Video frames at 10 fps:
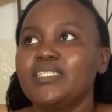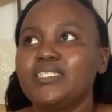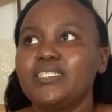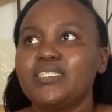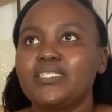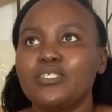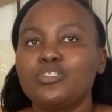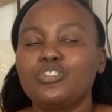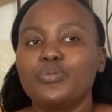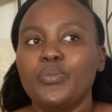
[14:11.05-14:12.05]
She
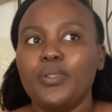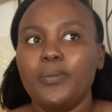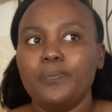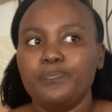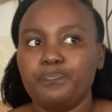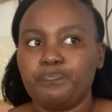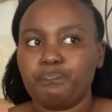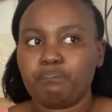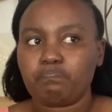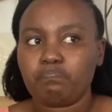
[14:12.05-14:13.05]
said to me,
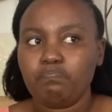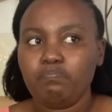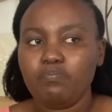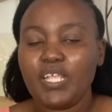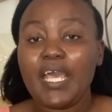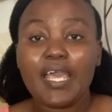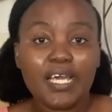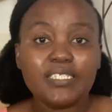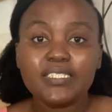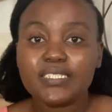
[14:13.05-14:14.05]
I
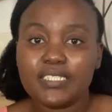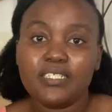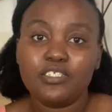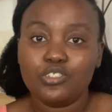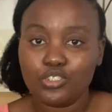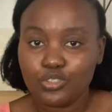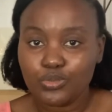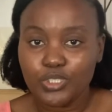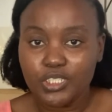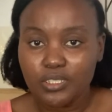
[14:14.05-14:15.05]
understand the
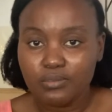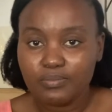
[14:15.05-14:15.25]
situation.